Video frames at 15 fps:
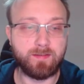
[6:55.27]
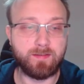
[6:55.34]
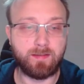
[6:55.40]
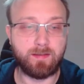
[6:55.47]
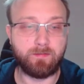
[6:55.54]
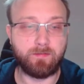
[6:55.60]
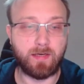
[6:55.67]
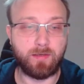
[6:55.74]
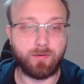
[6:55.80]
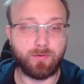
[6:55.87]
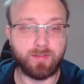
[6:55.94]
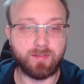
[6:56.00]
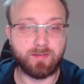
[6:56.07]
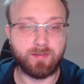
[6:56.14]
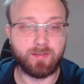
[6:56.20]
and the value
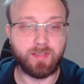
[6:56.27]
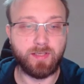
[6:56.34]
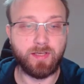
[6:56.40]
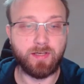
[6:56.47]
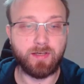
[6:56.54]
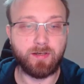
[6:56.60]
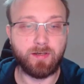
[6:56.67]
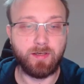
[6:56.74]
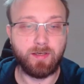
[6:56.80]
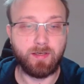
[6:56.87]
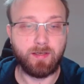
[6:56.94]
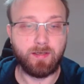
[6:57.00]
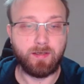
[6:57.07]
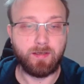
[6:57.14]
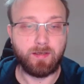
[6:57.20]
is here,
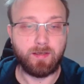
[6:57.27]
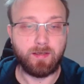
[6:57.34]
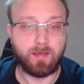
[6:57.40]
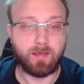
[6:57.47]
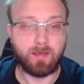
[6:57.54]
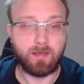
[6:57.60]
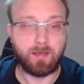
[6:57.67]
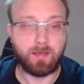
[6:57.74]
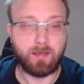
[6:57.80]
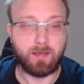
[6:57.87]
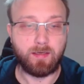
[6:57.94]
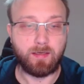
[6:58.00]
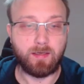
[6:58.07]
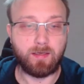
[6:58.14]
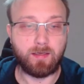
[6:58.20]

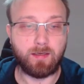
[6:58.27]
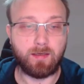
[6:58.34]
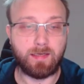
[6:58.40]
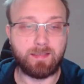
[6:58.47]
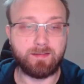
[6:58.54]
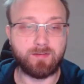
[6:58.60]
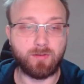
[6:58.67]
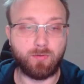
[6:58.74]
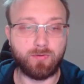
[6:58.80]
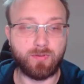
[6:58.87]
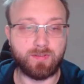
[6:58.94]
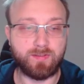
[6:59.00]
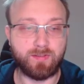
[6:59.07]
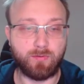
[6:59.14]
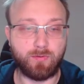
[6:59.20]
and so
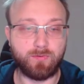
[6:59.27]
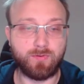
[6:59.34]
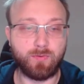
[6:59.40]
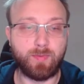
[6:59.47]
on and so on.